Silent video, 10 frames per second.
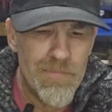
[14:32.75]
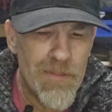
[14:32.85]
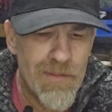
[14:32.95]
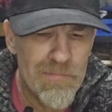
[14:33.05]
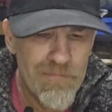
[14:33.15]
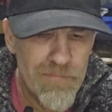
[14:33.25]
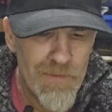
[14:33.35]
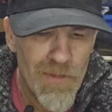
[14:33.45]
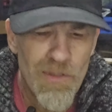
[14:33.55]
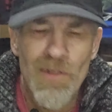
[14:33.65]
Yeah,
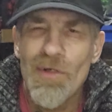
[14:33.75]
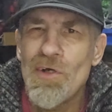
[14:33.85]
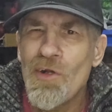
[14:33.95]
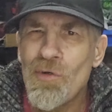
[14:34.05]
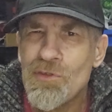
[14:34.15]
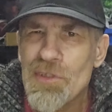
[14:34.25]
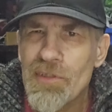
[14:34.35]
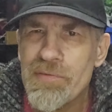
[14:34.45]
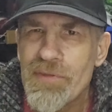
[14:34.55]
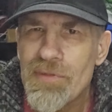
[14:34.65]
loads
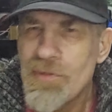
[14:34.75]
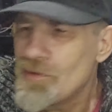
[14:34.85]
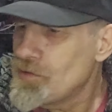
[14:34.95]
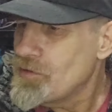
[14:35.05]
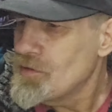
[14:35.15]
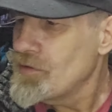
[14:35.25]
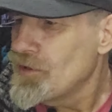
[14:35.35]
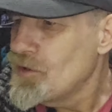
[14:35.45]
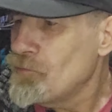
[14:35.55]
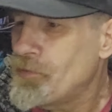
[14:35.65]
of
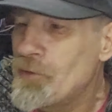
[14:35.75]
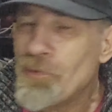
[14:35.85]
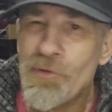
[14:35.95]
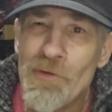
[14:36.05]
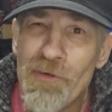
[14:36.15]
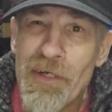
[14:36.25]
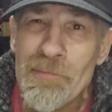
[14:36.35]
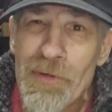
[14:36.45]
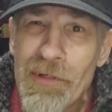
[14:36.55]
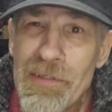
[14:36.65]
people who don't need
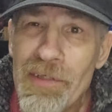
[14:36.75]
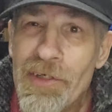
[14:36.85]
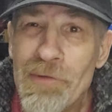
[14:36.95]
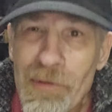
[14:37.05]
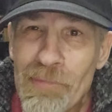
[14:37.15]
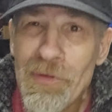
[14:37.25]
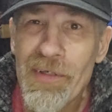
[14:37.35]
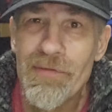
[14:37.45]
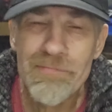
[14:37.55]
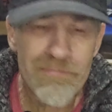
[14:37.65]
money are going to win money,
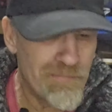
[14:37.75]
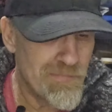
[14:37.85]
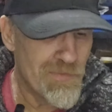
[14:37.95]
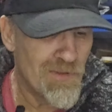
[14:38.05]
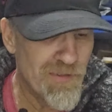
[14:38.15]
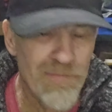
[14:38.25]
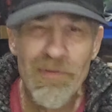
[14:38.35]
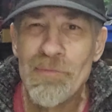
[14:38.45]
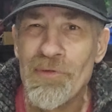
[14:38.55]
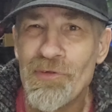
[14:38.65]
or
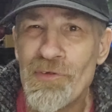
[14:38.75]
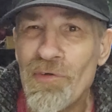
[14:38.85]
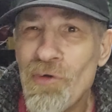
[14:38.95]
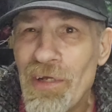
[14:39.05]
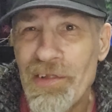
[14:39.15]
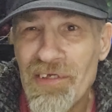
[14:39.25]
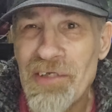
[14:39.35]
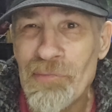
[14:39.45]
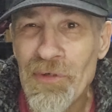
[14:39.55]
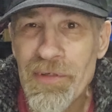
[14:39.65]
people who don't look like they
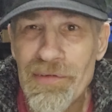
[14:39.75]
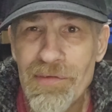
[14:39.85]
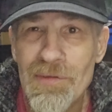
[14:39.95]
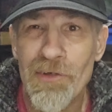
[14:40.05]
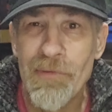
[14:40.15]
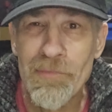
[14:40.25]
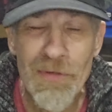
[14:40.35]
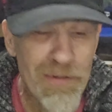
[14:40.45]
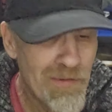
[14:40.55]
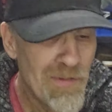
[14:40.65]
need money are going to win
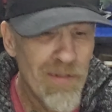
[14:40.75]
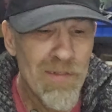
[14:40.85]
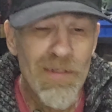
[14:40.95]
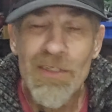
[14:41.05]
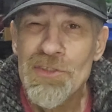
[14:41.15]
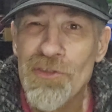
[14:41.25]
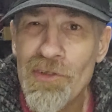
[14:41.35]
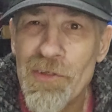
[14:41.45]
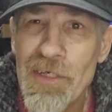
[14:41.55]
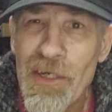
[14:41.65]
money. Stuck
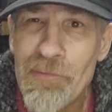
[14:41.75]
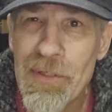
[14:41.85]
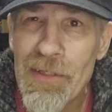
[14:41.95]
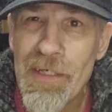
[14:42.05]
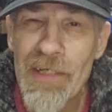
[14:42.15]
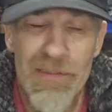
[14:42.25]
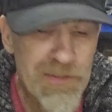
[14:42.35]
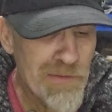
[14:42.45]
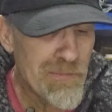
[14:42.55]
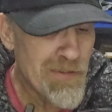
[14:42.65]
on a Caribbean island
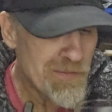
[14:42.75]
somewhere.